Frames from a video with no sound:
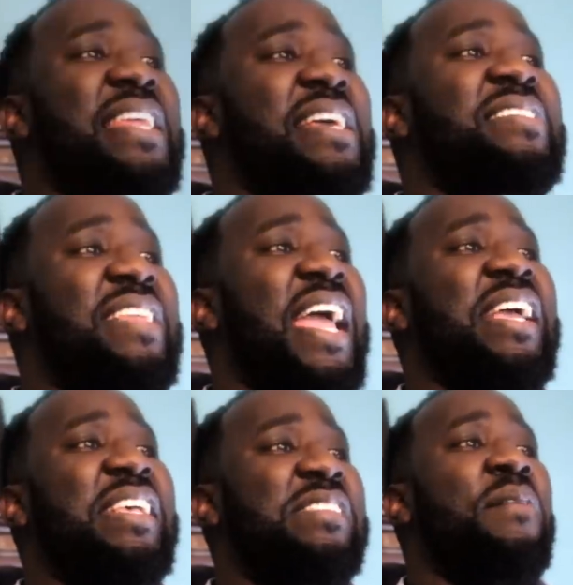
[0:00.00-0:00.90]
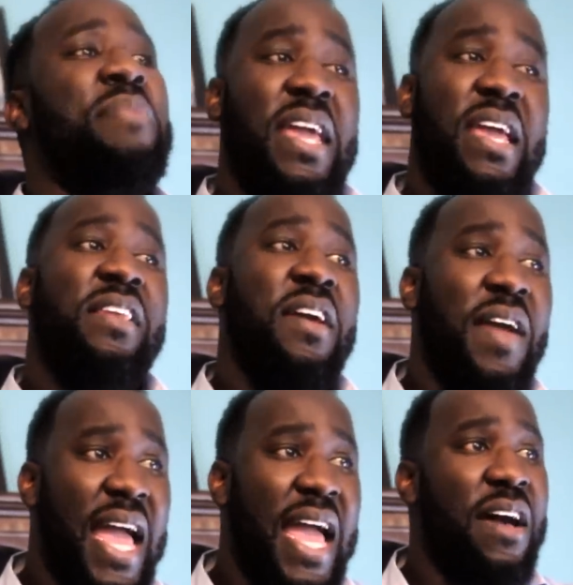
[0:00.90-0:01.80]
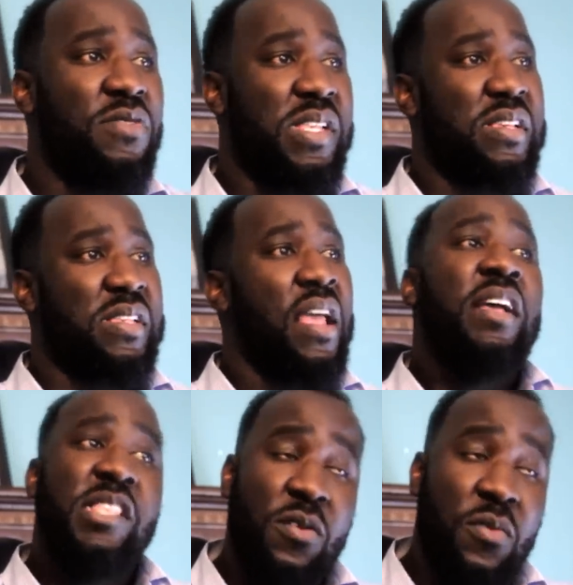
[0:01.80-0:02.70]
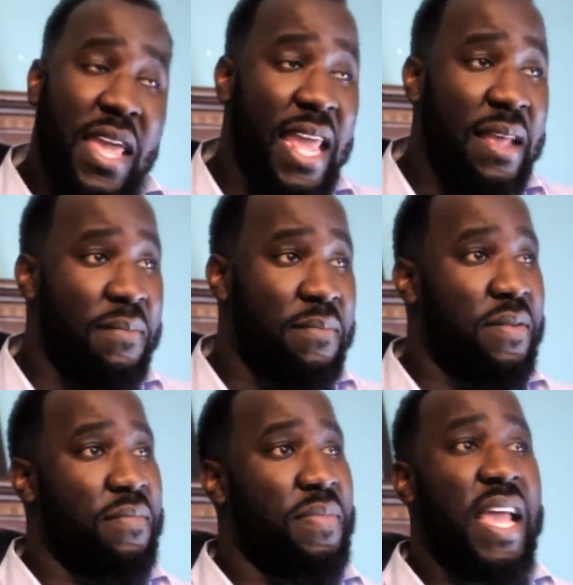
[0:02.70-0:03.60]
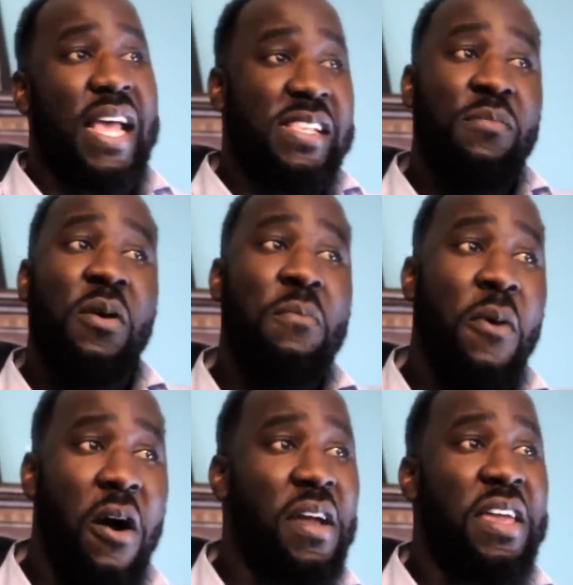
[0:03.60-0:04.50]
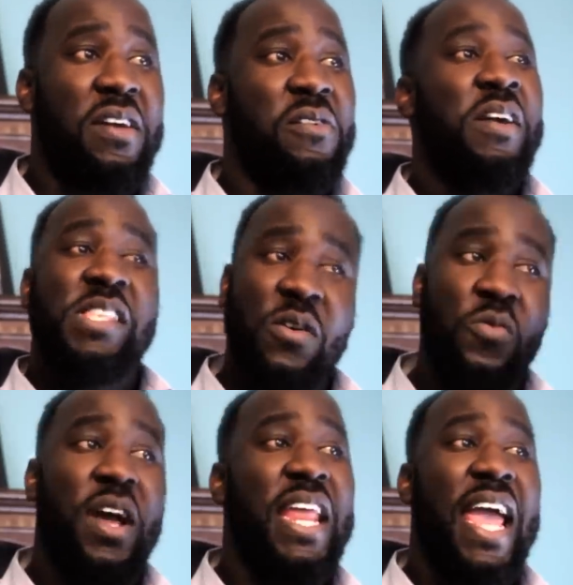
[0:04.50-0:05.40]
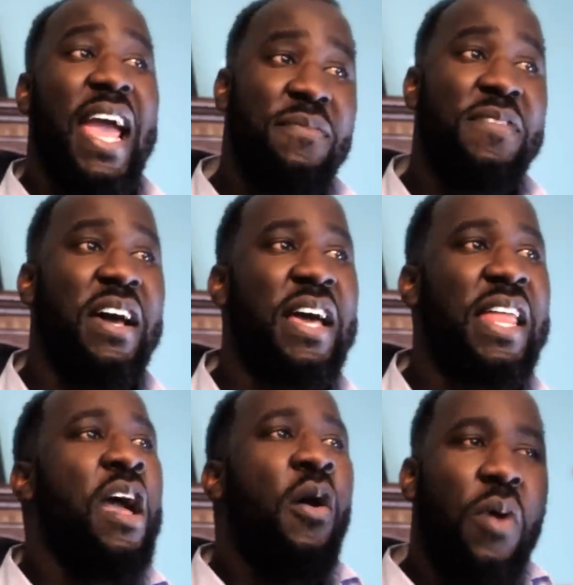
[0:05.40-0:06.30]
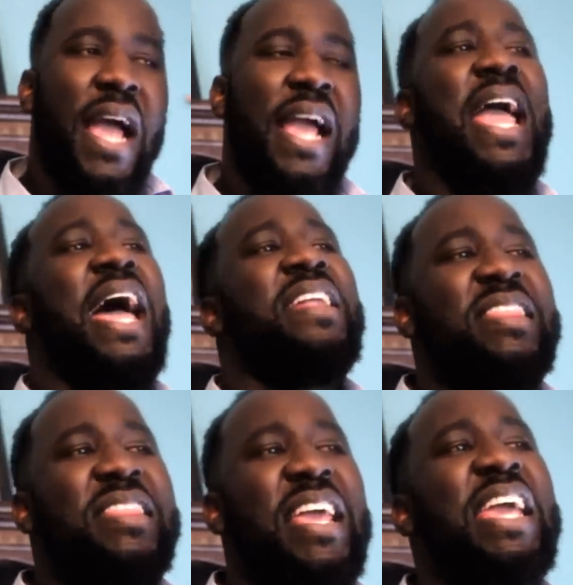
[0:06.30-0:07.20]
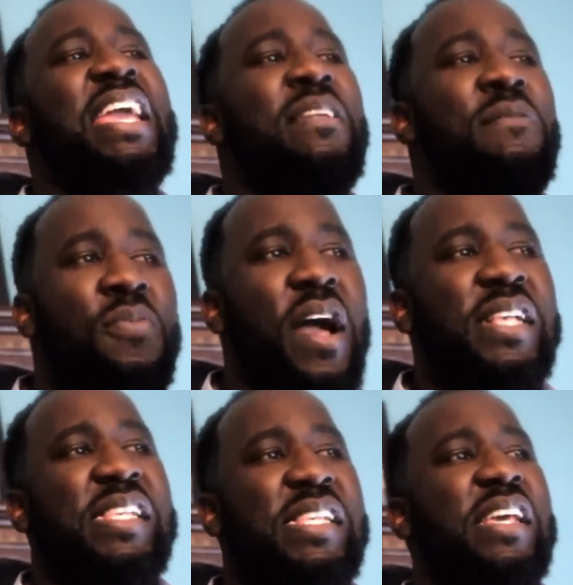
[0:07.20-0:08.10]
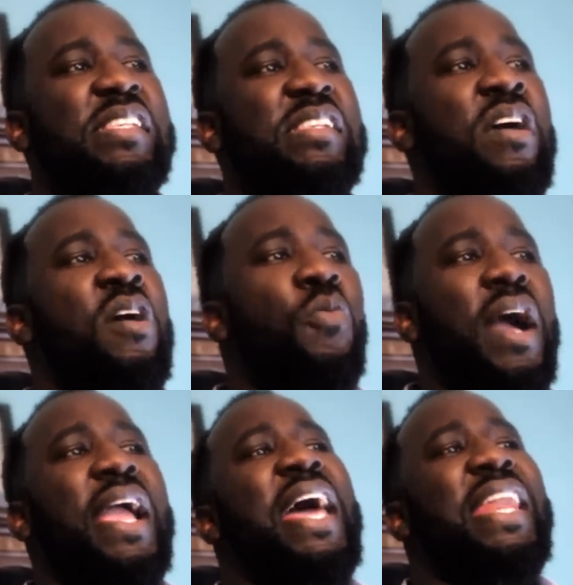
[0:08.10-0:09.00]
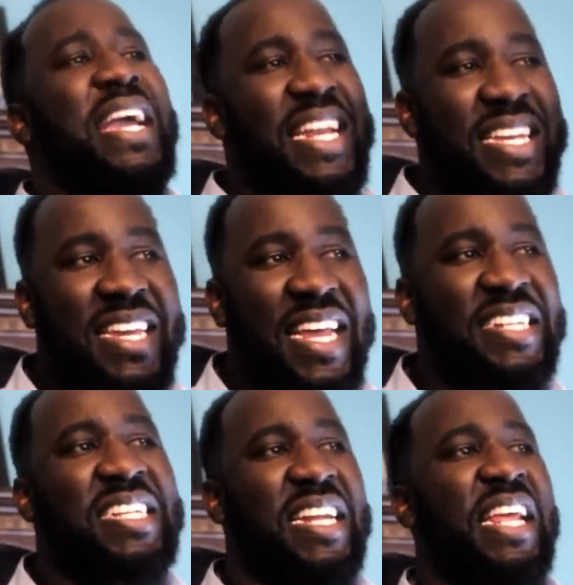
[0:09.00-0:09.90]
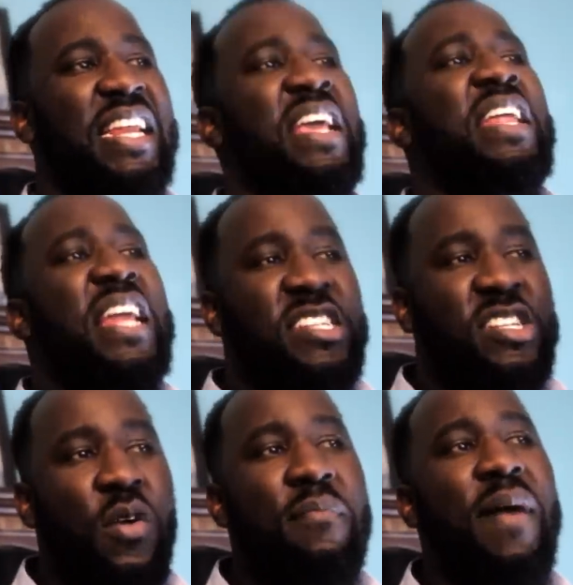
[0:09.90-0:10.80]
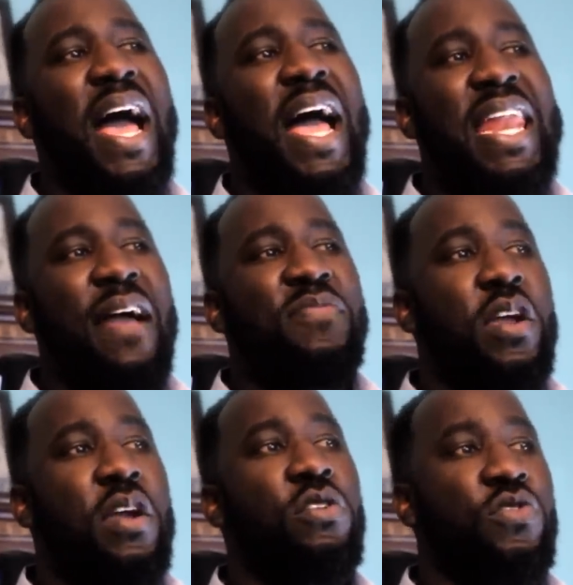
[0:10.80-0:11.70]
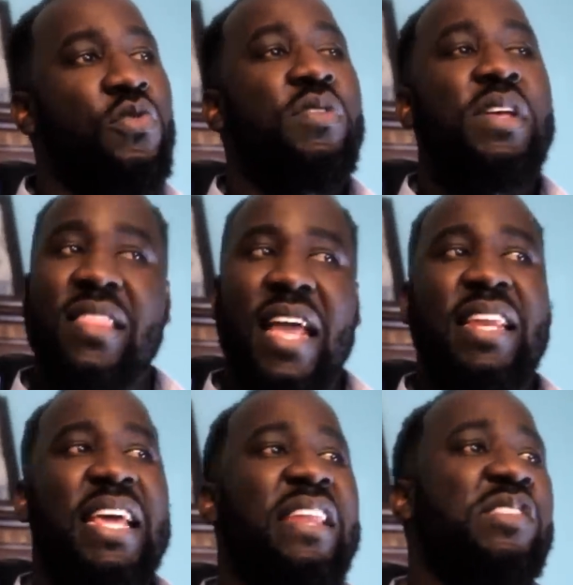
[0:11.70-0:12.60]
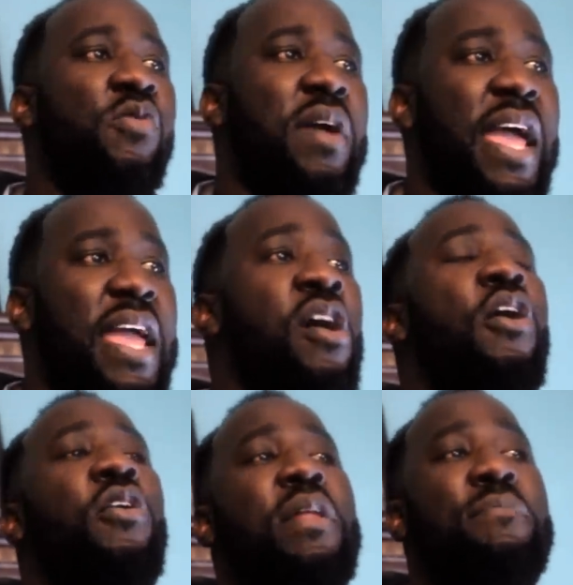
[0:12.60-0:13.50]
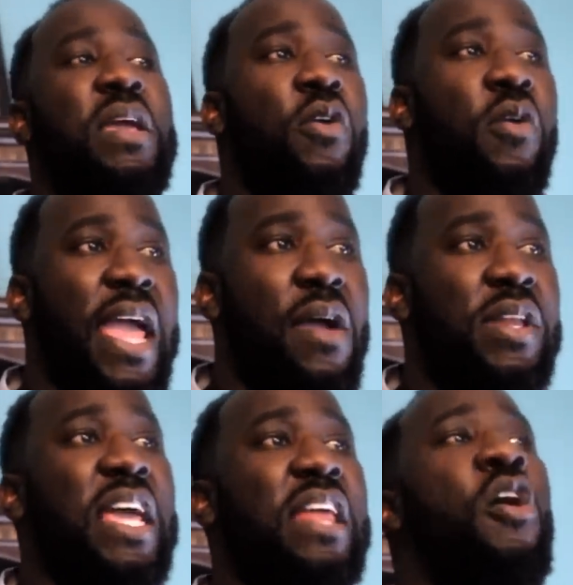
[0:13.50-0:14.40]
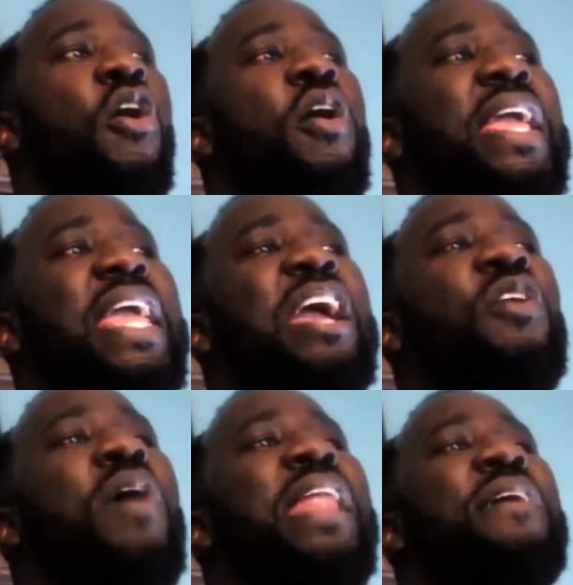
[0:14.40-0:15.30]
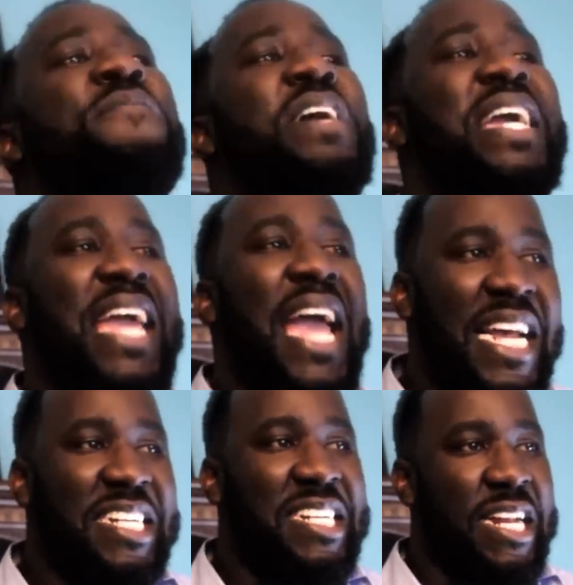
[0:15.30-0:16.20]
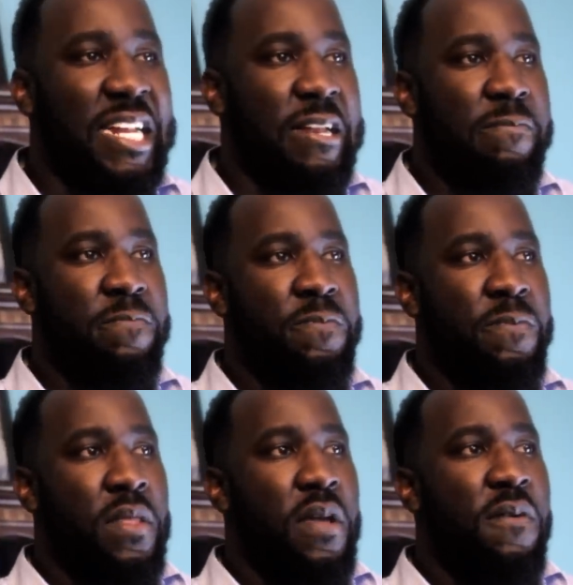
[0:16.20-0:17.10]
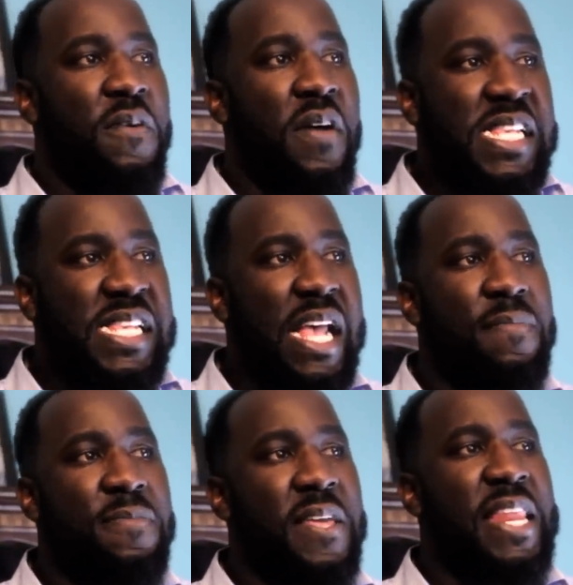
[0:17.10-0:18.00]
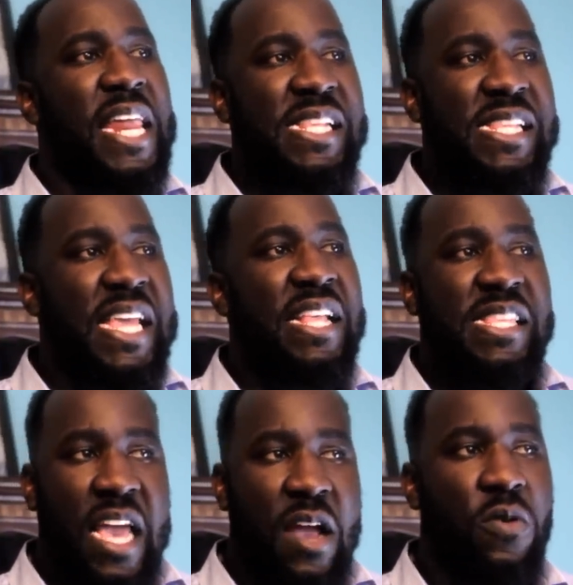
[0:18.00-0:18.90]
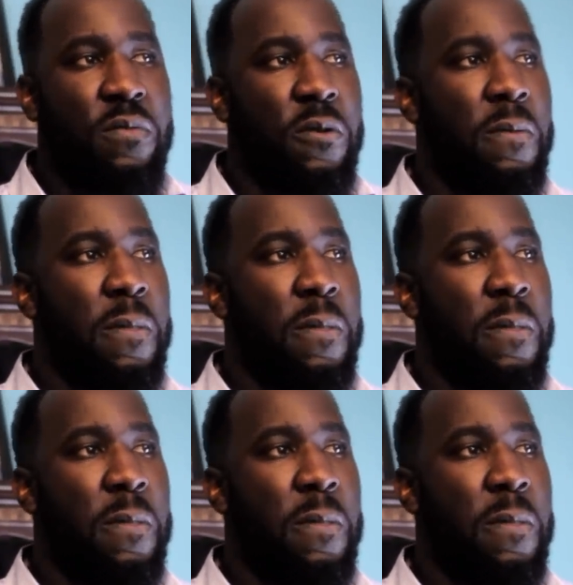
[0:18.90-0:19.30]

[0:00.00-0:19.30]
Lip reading: these things up in their houses to keep as a memorial to what they have done. What kind of thinking process, what kind of conditioning that your mind have to go through to think that it's okay, or to be okay with it, or get gratification for something that is that terrible?